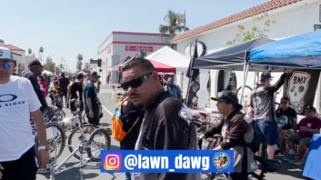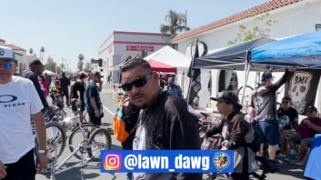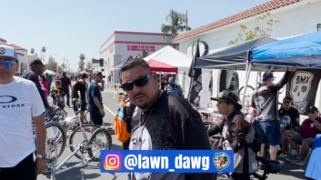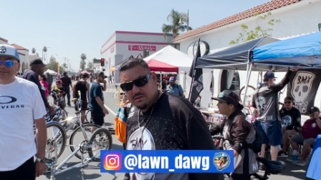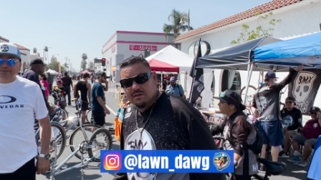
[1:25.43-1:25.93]

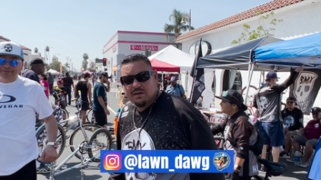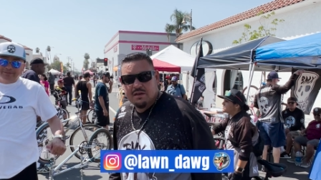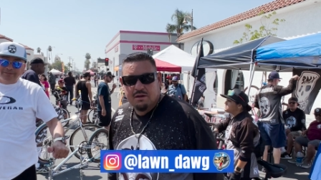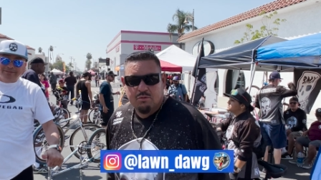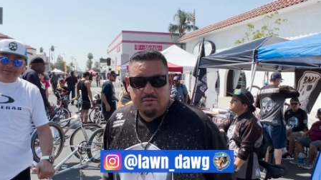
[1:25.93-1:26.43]

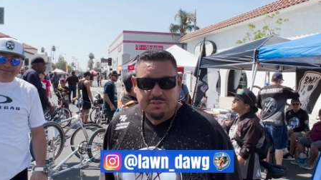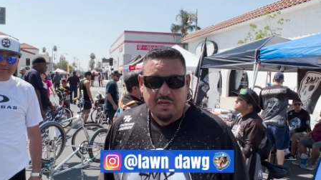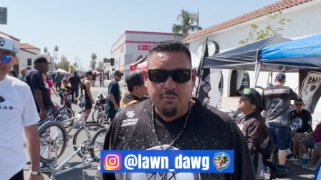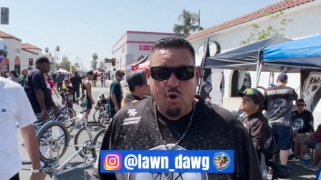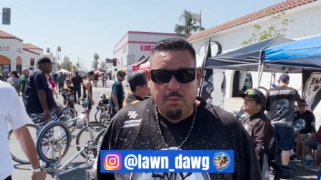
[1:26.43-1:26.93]
What's
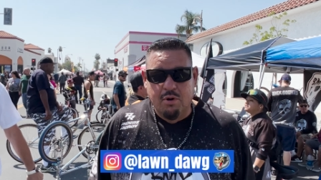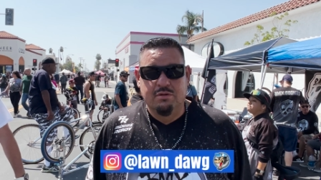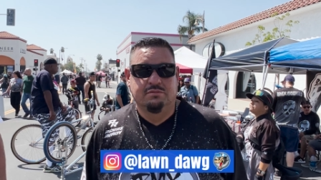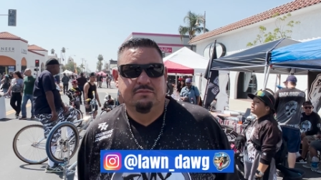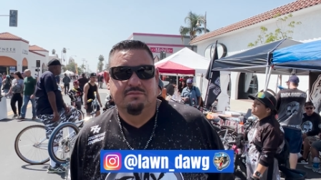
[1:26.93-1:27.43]
up, Lobo?
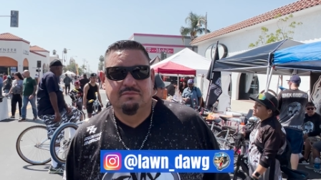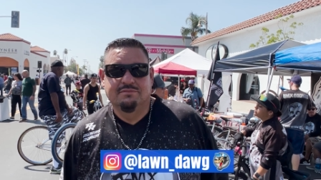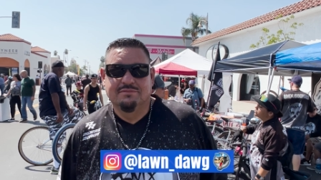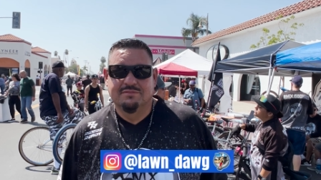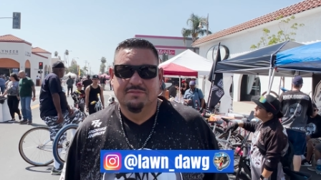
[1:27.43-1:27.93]
Hey,
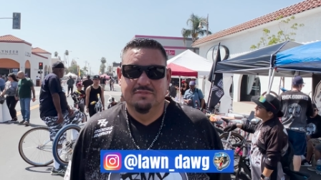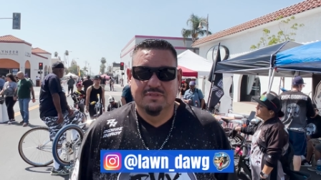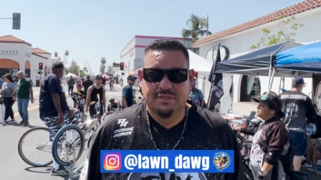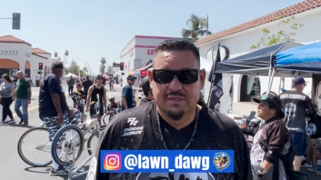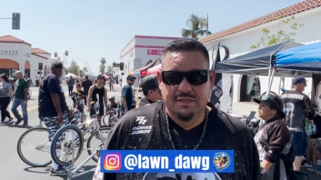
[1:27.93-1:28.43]
brother,
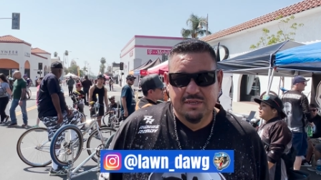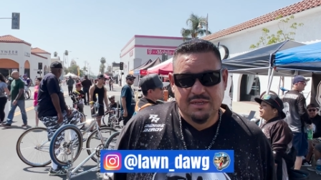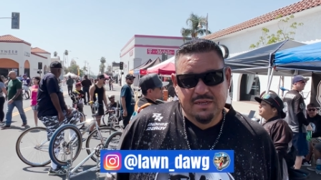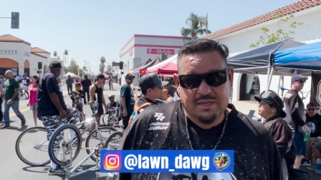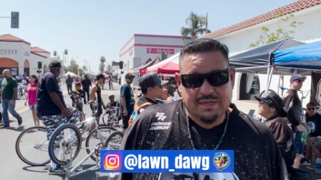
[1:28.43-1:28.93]
why do you
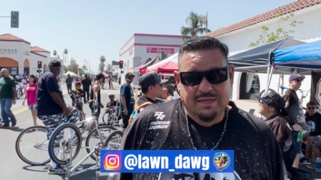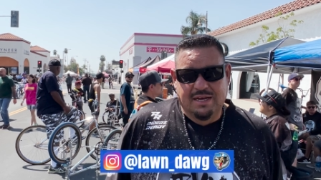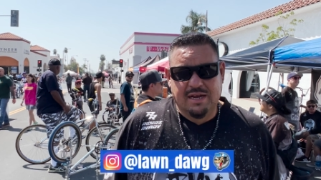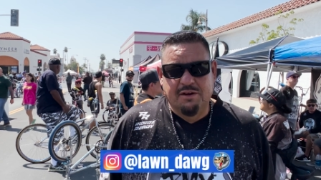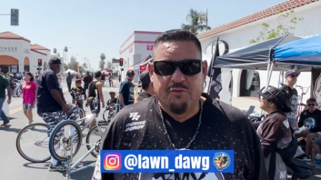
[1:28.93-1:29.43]
ride?
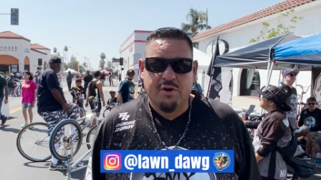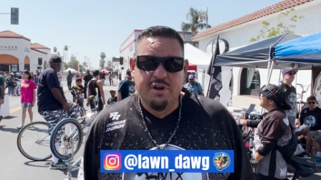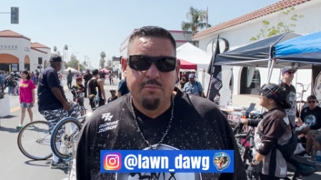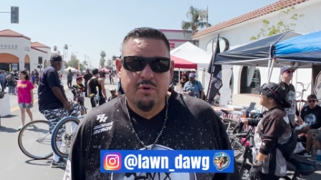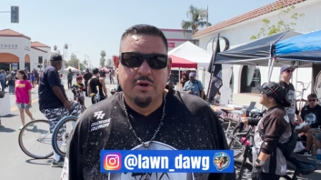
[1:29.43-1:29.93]
Uh, for a
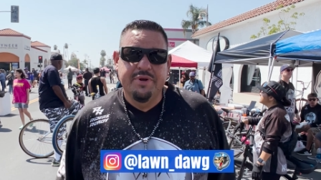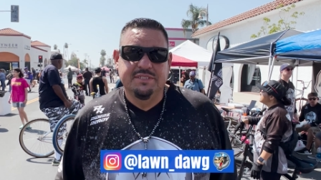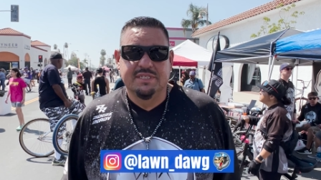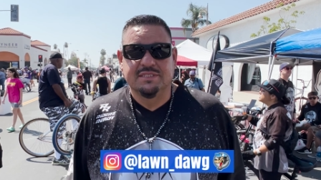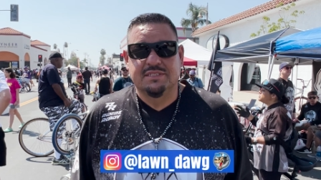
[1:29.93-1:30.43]
number of
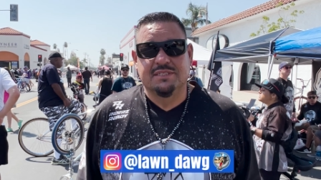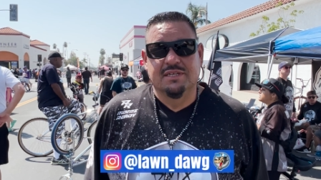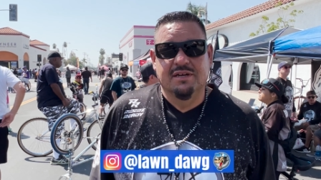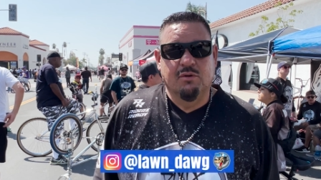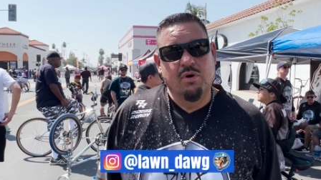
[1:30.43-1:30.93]
reasons.
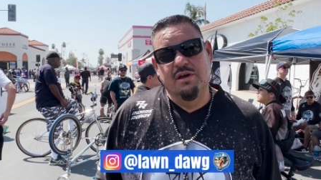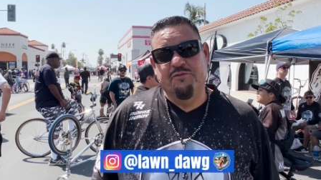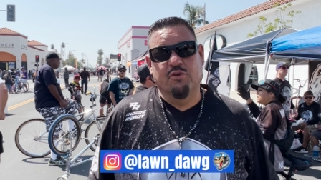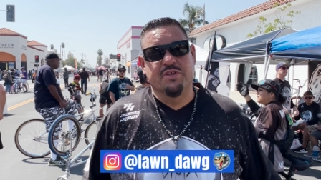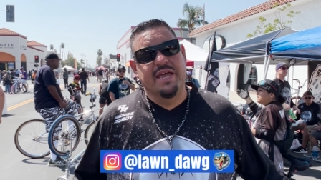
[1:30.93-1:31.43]
One,
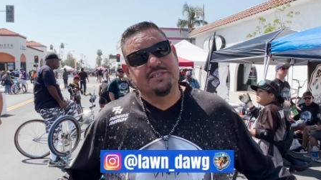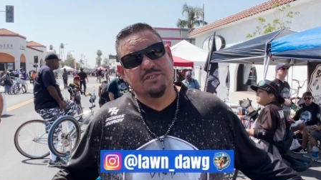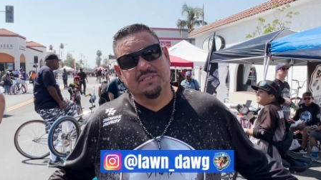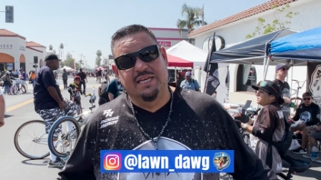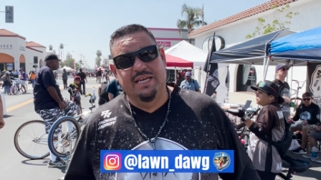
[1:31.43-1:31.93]
for the
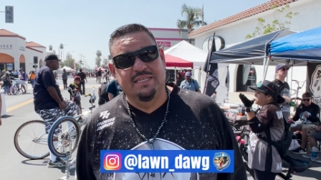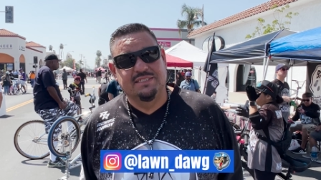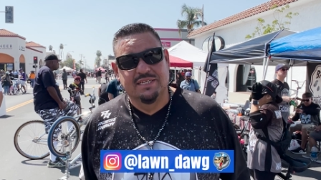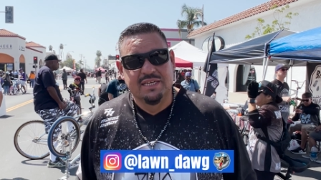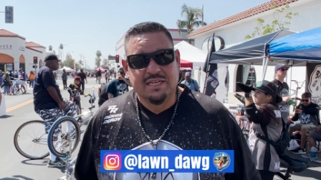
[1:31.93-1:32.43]
exercise.
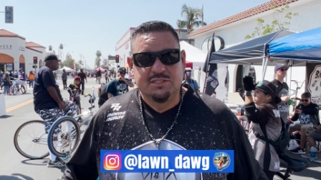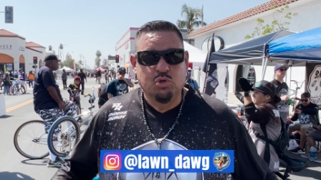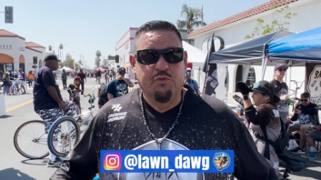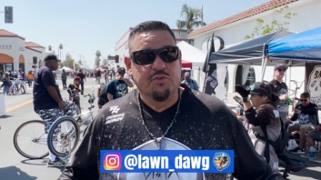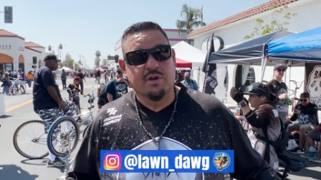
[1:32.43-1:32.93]
Two,
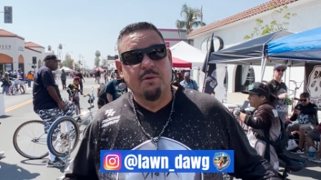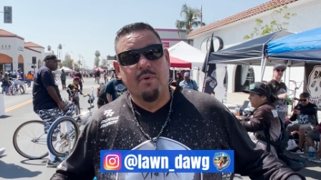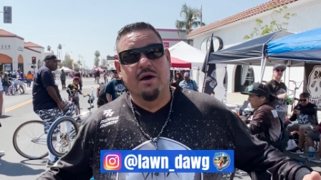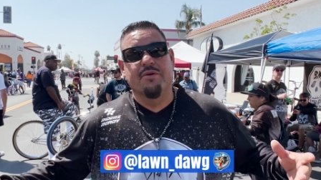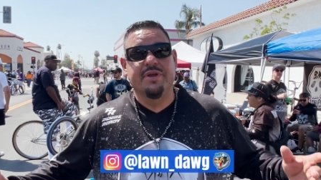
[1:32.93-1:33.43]
yeah. for the
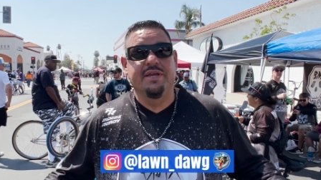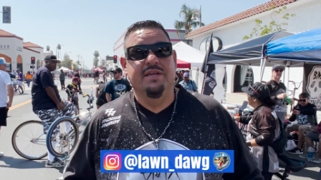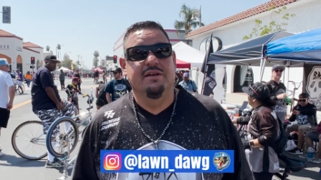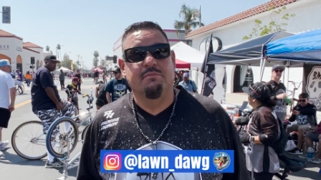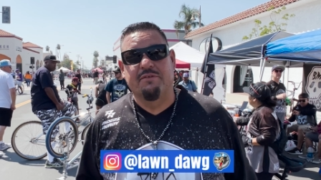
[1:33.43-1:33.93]
camaraderie
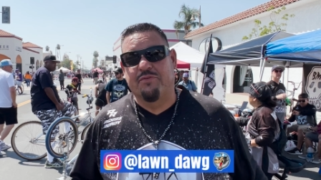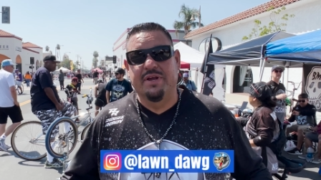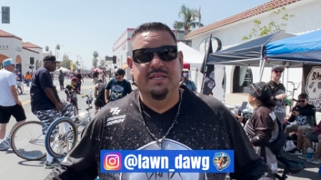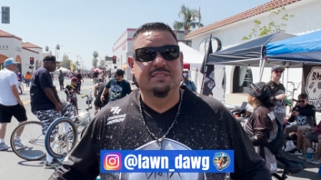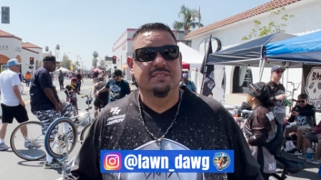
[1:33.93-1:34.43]
of my
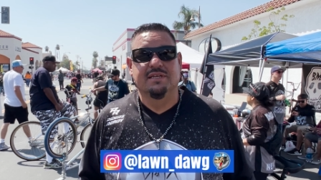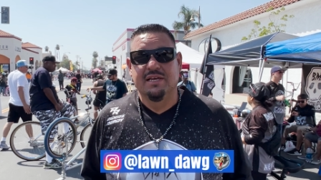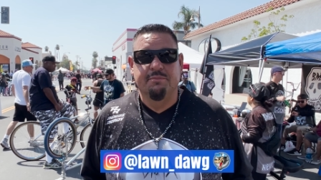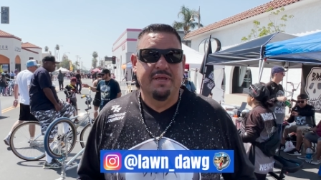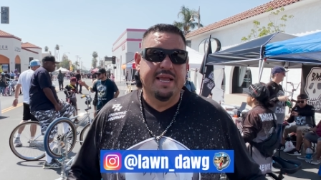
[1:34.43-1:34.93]
friends.
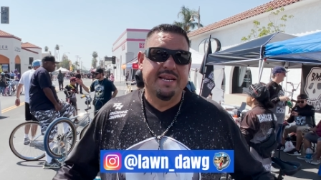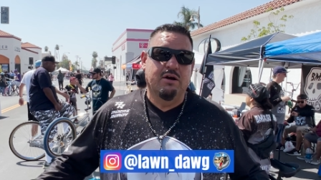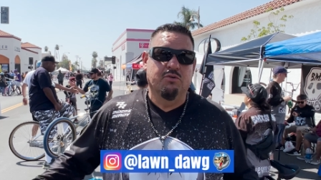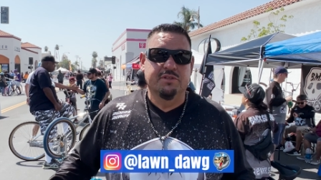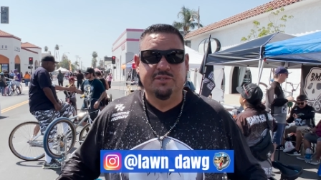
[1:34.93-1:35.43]
Been hanging out
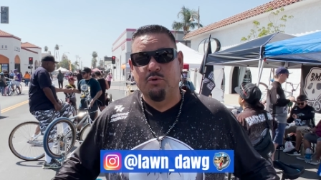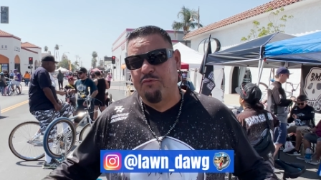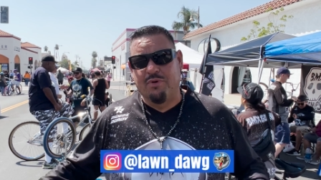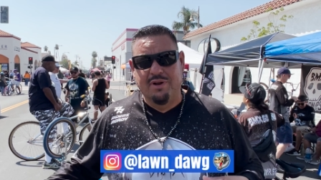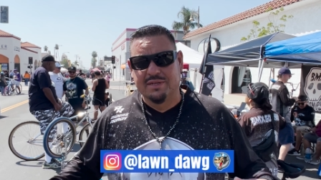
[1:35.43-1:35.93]
with this group
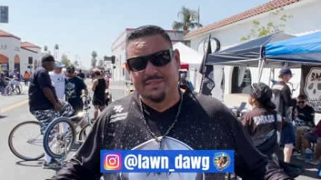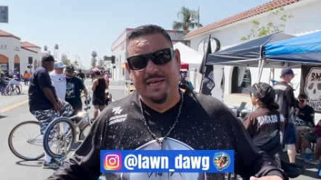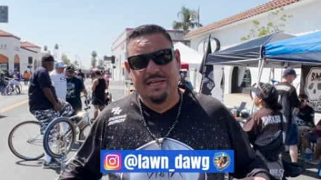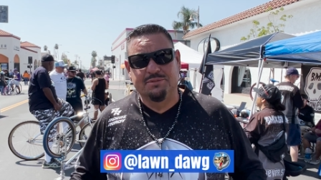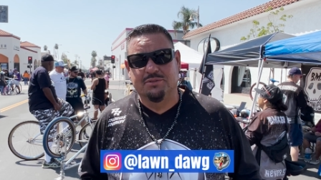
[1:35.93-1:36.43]
for a long
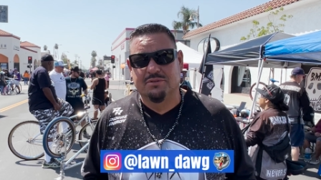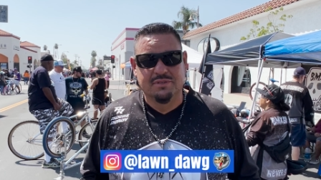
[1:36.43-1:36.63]
time, so